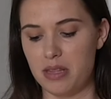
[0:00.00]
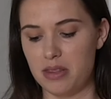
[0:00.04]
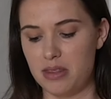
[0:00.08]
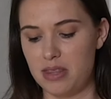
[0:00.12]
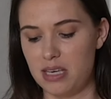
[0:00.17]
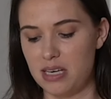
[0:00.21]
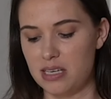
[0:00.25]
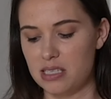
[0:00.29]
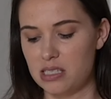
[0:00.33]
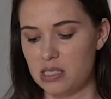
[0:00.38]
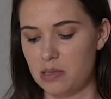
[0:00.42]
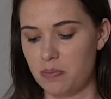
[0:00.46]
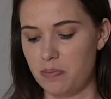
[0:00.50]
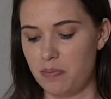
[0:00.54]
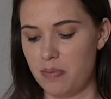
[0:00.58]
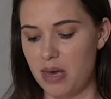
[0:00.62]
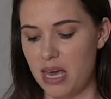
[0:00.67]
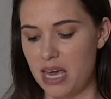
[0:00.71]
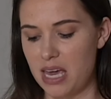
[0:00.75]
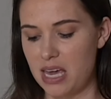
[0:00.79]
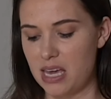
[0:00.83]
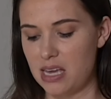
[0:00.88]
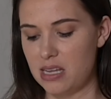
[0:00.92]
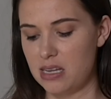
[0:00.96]
This
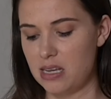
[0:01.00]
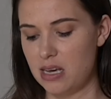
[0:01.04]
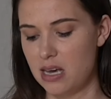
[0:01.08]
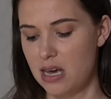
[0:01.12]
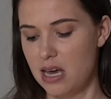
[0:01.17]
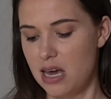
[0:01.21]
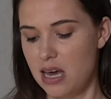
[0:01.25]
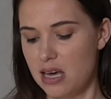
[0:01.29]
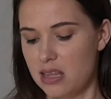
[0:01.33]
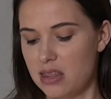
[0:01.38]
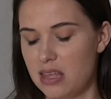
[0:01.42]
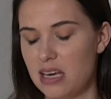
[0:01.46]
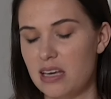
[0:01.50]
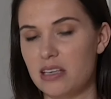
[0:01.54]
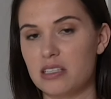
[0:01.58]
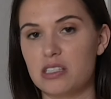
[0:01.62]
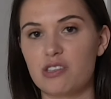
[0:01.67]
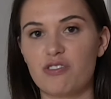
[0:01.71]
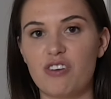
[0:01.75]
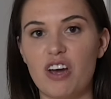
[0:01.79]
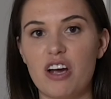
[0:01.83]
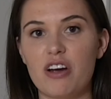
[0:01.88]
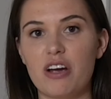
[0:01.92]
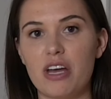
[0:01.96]
made
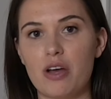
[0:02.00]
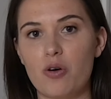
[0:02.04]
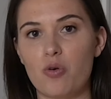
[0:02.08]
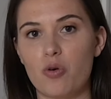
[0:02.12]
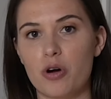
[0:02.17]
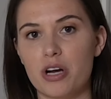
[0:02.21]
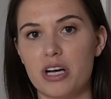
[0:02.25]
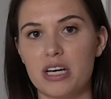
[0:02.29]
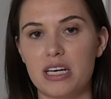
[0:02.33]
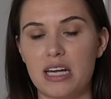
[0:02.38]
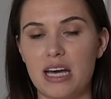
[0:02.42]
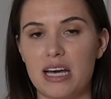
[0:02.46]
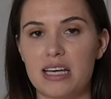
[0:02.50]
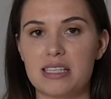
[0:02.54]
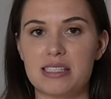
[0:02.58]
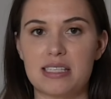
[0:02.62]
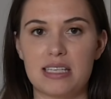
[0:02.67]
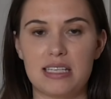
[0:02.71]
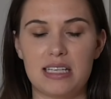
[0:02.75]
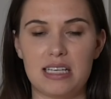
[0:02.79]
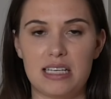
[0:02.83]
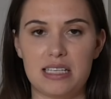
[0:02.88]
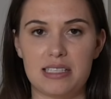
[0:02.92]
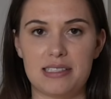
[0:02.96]
things very
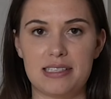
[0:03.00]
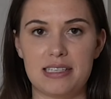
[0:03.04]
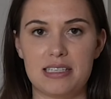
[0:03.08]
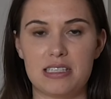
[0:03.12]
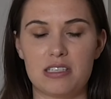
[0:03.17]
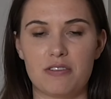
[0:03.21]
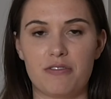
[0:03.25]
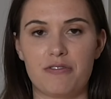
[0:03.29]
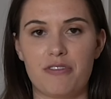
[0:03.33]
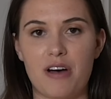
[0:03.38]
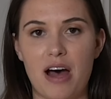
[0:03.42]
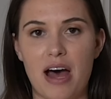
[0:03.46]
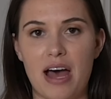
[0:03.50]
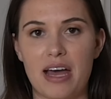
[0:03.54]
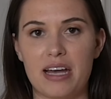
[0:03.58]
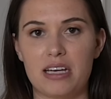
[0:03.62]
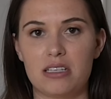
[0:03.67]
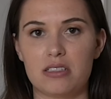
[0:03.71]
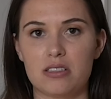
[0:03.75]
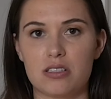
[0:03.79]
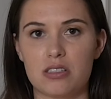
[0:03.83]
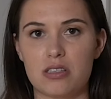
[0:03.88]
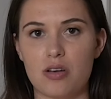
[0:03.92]
organized and easy to find,